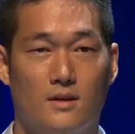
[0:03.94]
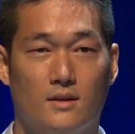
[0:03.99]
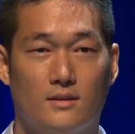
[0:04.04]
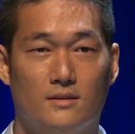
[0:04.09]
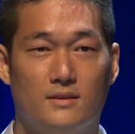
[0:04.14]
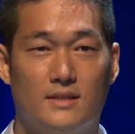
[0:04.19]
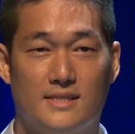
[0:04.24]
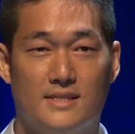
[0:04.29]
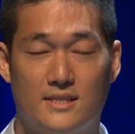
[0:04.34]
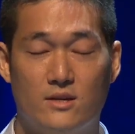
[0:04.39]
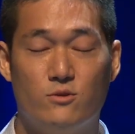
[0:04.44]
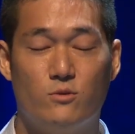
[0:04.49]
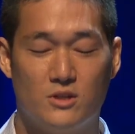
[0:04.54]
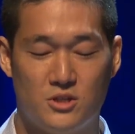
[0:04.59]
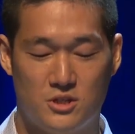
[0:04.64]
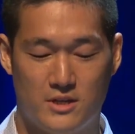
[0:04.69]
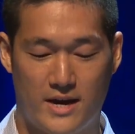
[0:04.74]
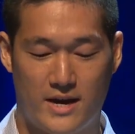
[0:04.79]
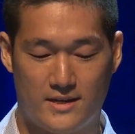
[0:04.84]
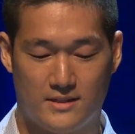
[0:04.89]
distinguished
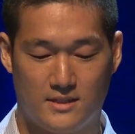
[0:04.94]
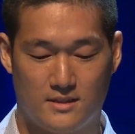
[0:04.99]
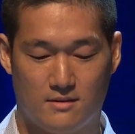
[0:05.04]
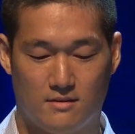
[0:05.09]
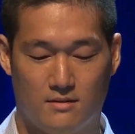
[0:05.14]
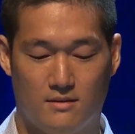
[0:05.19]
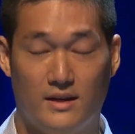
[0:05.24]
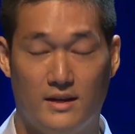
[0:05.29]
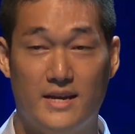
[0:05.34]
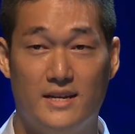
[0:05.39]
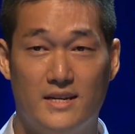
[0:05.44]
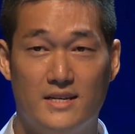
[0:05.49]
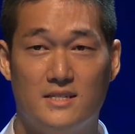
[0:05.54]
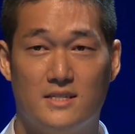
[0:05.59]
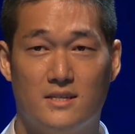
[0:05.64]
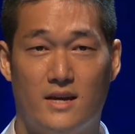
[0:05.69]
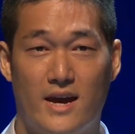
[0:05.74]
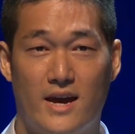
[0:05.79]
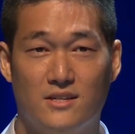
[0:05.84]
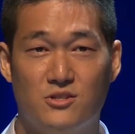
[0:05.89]
guests, ladies
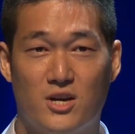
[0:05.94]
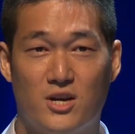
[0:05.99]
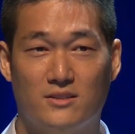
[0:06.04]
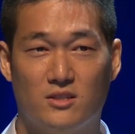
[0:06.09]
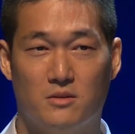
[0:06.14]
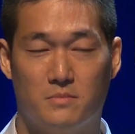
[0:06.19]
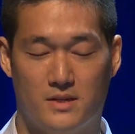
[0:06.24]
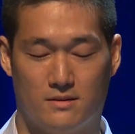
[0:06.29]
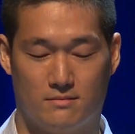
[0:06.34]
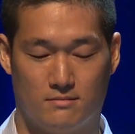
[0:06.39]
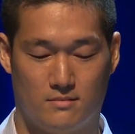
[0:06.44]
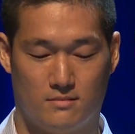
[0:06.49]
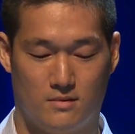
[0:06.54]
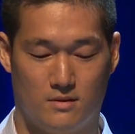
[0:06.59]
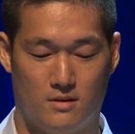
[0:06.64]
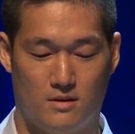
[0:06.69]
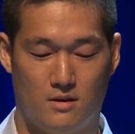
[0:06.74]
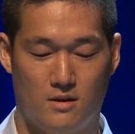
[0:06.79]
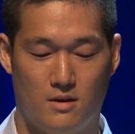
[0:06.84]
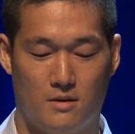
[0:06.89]
and gentlemen.
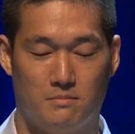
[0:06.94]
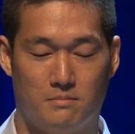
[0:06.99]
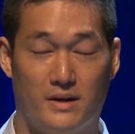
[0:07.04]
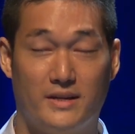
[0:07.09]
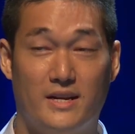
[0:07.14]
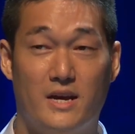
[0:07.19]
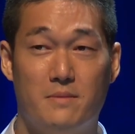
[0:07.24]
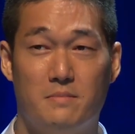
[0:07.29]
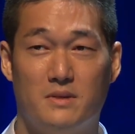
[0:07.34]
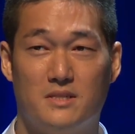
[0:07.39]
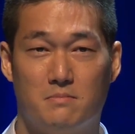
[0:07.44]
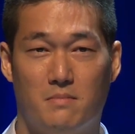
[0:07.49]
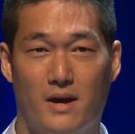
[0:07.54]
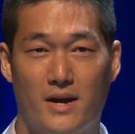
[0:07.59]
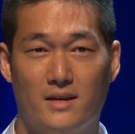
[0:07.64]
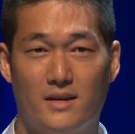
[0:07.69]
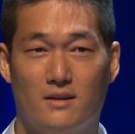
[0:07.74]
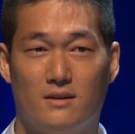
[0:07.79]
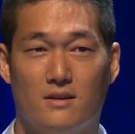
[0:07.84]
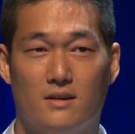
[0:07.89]
My name is
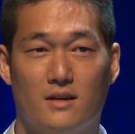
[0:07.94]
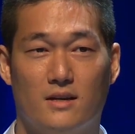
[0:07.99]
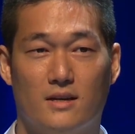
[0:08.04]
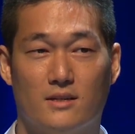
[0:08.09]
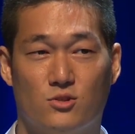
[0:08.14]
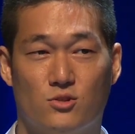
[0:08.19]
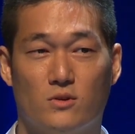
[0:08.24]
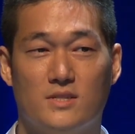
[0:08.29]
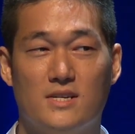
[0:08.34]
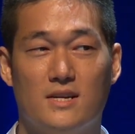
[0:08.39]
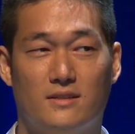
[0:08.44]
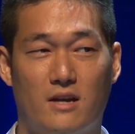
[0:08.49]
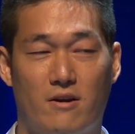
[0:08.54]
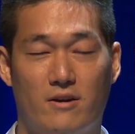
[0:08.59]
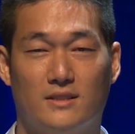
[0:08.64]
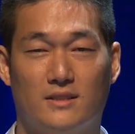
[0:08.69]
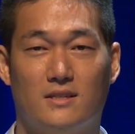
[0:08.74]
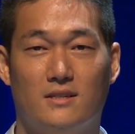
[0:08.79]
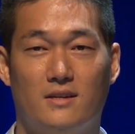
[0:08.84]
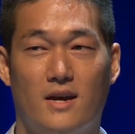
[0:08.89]
Mike, Associate
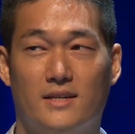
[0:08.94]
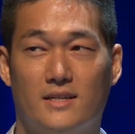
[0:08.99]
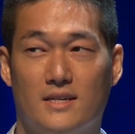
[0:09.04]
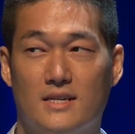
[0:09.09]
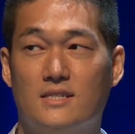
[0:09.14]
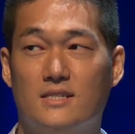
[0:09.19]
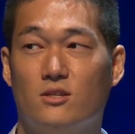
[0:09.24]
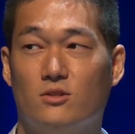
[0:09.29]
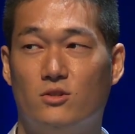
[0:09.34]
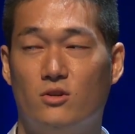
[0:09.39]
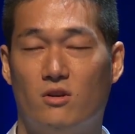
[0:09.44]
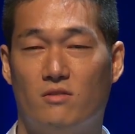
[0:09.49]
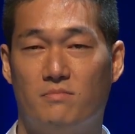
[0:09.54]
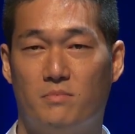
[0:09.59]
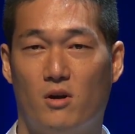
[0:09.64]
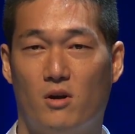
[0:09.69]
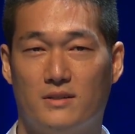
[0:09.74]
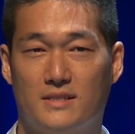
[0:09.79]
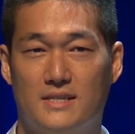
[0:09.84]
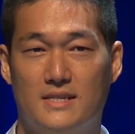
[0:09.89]
Director at the Institute of
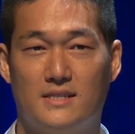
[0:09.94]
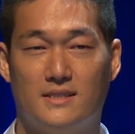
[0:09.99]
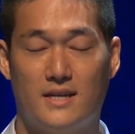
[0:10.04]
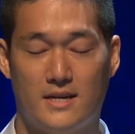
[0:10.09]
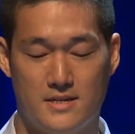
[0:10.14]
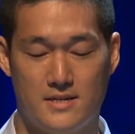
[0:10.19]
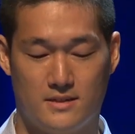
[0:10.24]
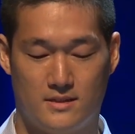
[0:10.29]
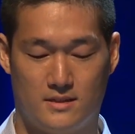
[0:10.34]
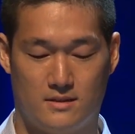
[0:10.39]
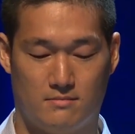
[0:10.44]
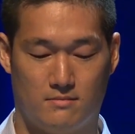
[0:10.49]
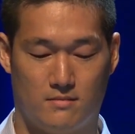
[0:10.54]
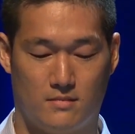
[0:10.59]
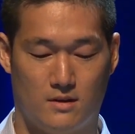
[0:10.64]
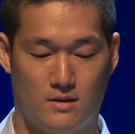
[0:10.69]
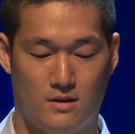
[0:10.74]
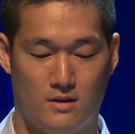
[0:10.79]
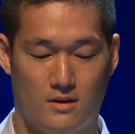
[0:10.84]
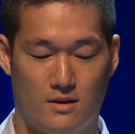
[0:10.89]
Policy Studies,
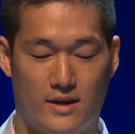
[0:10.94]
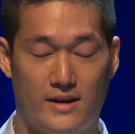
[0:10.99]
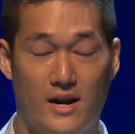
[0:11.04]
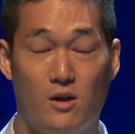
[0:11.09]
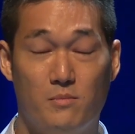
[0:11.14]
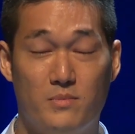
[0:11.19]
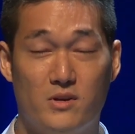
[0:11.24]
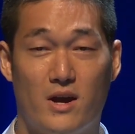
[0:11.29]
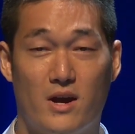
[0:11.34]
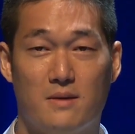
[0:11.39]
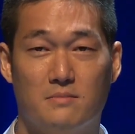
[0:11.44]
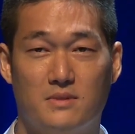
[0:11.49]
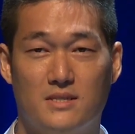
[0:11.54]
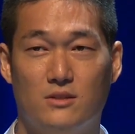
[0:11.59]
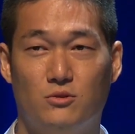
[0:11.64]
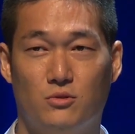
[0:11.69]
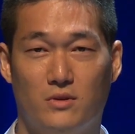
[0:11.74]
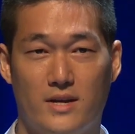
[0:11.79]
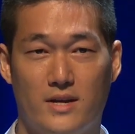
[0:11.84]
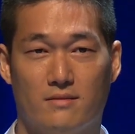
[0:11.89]
and I'll be your MC
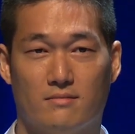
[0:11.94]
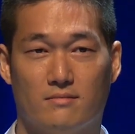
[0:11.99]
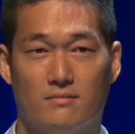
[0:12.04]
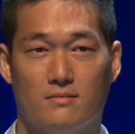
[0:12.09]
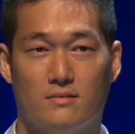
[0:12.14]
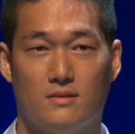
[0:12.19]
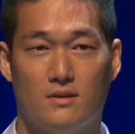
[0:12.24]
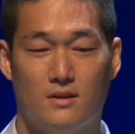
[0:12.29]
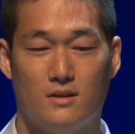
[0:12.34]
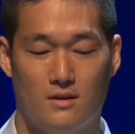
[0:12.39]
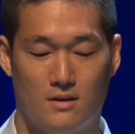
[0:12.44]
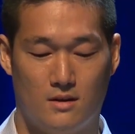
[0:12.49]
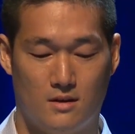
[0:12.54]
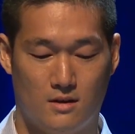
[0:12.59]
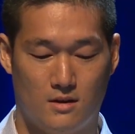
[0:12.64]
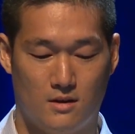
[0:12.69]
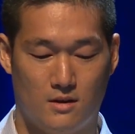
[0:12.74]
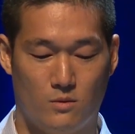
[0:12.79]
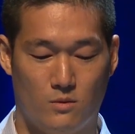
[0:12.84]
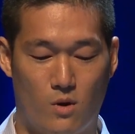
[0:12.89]
today.
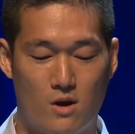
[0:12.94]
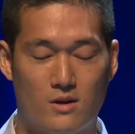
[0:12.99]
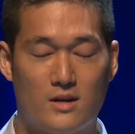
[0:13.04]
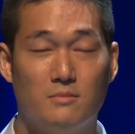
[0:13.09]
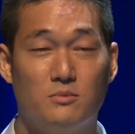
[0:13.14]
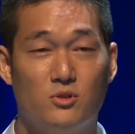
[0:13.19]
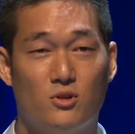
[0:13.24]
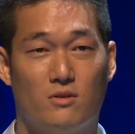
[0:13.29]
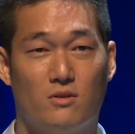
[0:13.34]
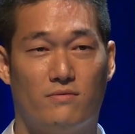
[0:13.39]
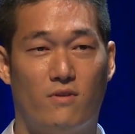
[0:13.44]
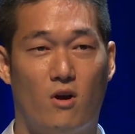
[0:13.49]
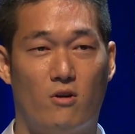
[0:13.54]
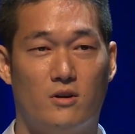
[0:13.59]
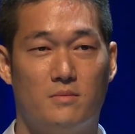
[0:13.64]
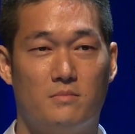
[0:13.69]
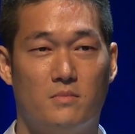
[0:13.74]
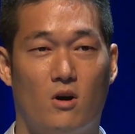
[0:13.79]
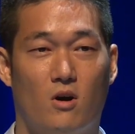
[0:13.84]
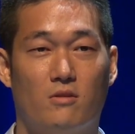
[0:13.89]
Welcome to the
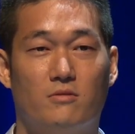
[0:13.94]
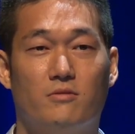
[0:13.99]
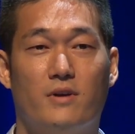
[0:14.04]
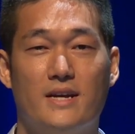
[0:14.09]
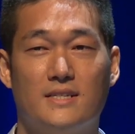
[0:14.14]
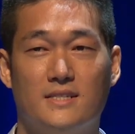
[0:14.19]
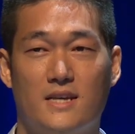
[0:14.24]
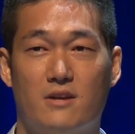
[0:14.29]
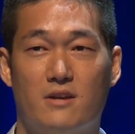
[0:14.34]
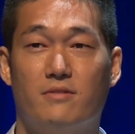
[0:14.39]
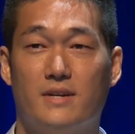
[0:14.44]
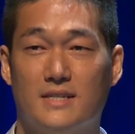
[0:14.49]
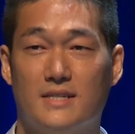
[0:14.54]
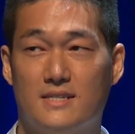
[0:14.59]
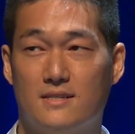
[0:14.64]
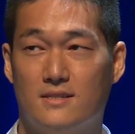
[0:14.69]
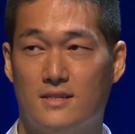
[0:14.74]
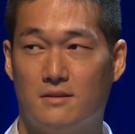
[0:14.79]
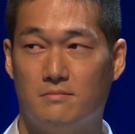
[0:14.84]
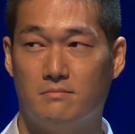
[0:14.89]
Forum on Race and
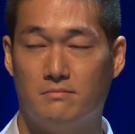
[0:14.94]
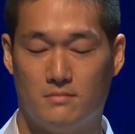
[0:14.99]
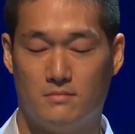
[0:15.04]
Racism